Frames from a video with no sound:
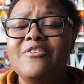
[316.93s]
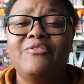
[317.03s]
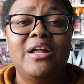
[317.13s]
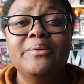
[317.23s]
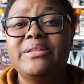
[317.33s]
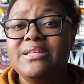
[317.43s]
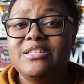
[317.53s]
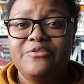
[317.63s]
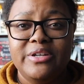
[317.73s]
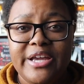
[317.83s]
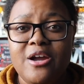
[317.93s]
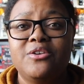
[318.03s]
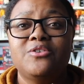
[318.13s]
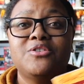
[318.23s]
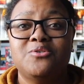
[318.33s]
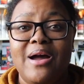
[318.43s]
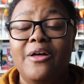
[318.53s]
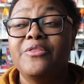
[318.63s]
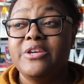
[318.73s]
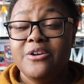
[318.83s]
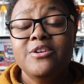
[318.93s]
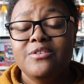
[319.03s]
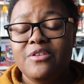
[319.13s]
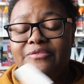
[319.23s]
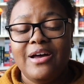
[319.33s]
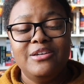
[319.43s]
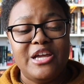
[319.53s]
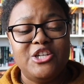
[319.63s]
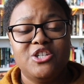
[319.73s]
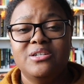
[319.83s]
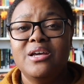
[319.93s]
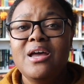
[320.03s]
following these different characters throughout the years of the Foundation.